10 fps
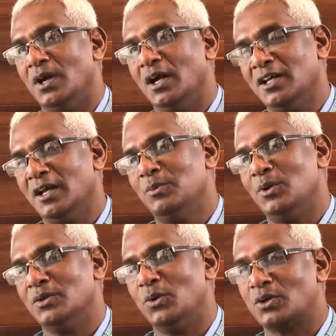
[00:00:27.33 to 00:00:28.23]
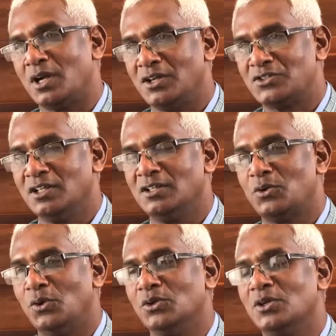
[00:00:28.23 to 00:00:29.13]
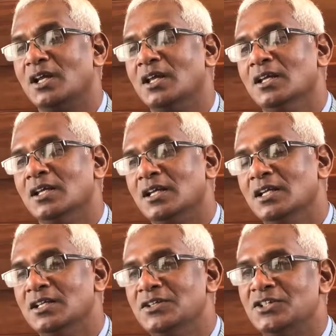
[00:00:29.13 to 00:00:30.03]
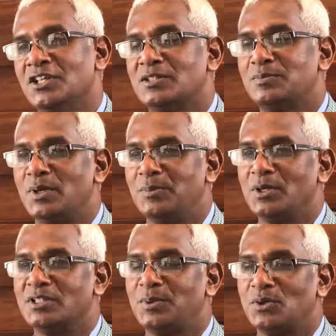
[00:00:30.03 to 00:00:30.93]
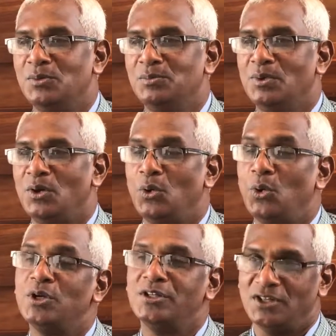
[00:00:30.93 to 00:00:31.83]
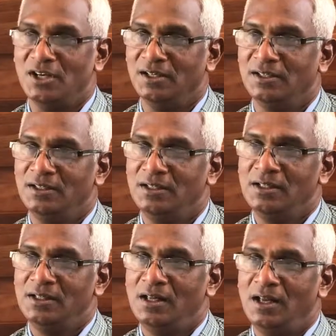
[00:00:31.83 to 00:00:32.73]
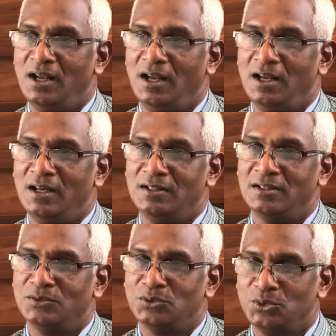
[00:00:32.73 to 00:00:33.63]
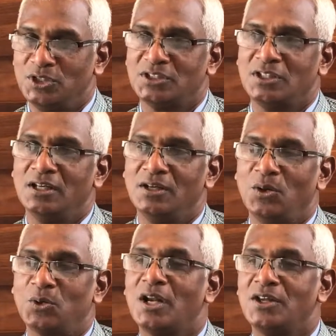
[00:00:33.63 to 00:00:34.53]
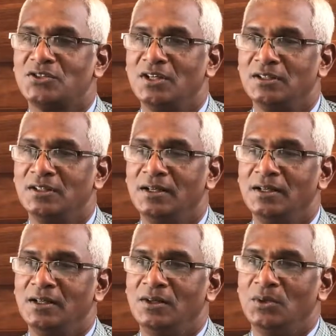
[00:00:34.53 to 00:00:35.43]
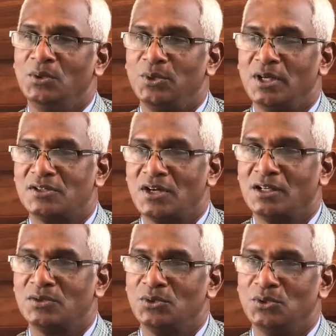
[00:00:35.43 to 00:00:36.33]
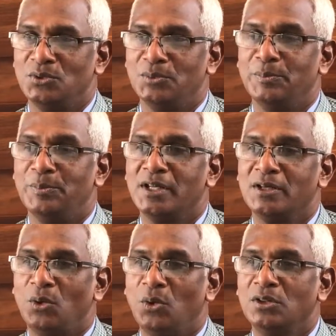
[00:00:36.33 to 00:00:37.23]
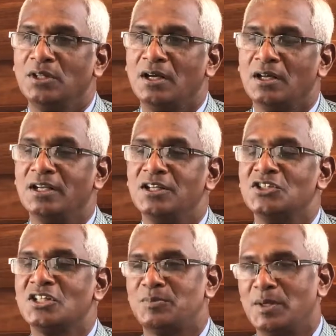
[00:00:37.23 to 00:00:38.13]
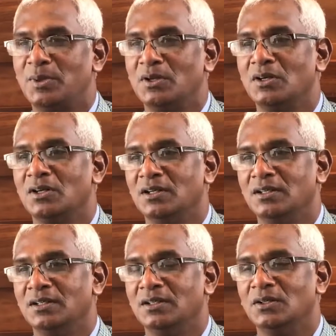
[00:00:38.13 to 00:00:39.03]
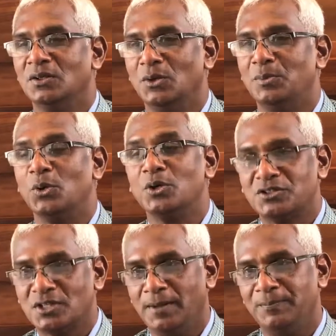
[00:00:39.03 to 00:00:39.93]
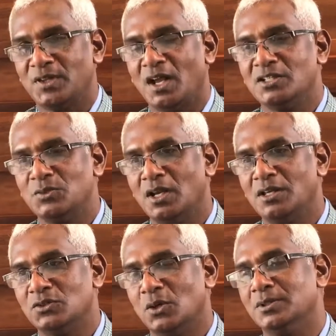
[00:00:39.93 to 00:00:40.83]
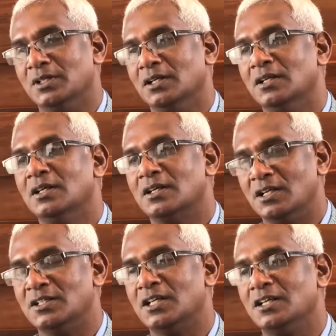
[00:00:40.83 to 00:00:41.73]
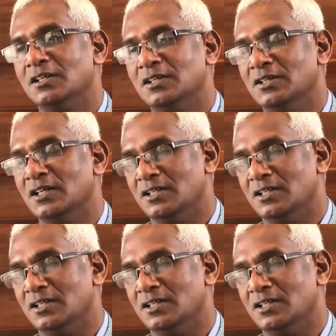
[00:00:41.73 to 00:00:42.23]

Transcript: I have one organization called Indigenous Peoples Forum Odisha. And through this organization, we are trying to bring all the indigenous people of Odisha as well as of the country in